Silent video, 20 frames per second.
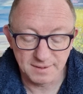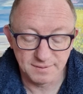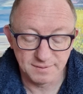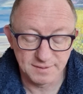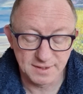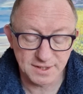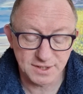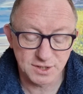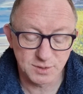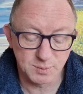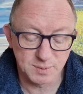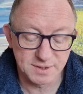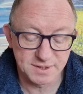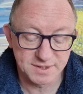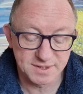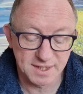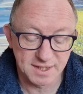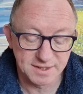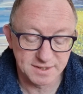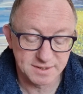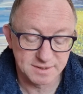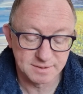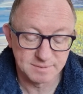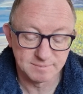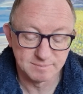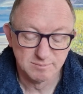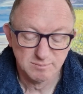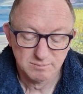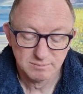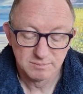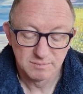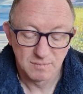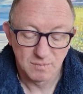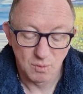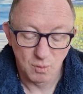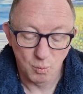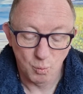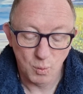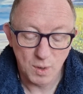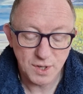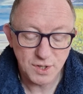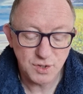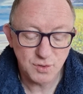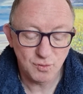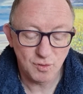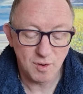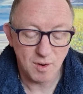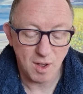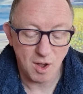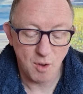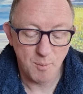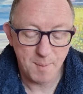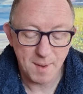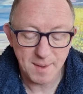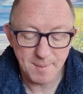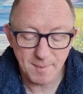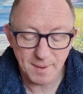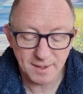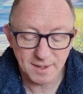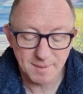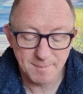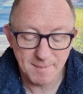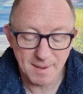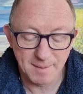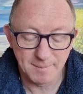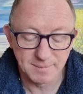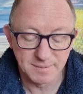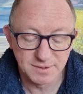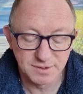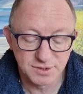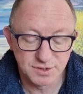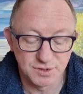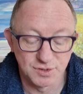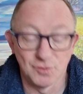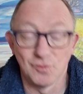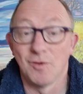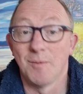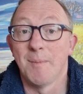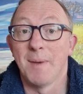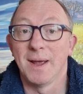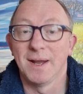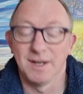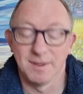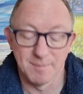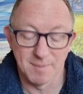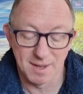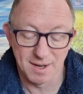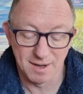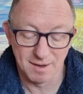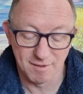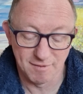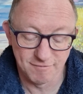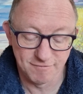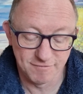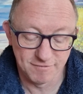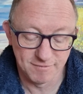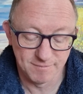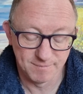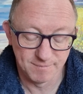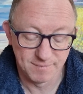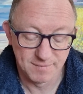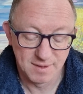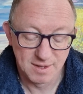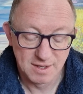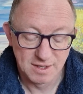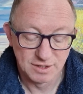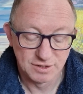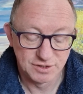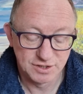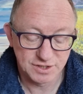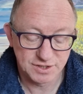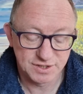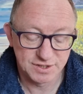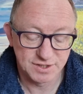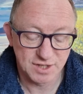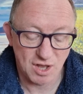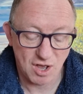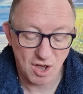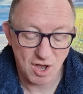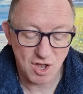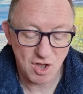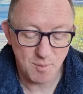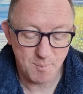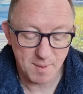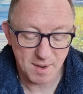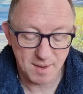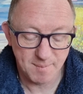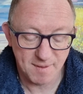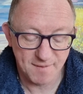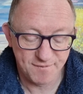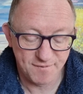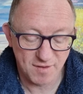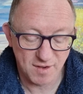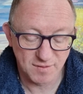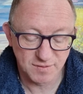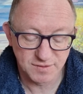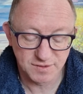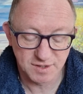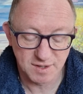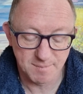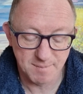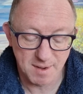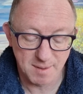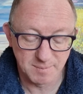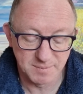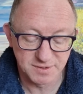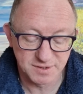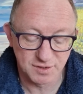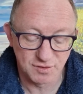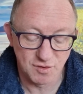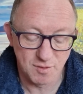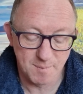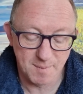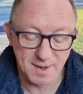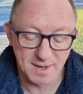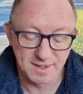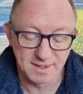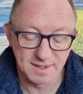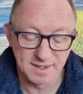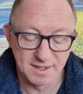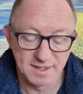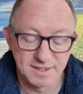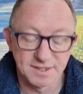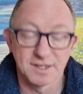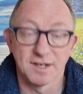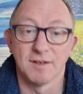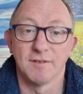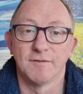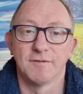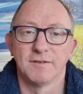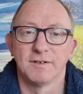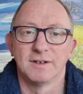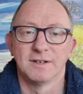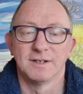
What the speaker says: this is what it says. When you obey my commandments, you remain in my love, just as I obey my Father's commandments and remain in his love.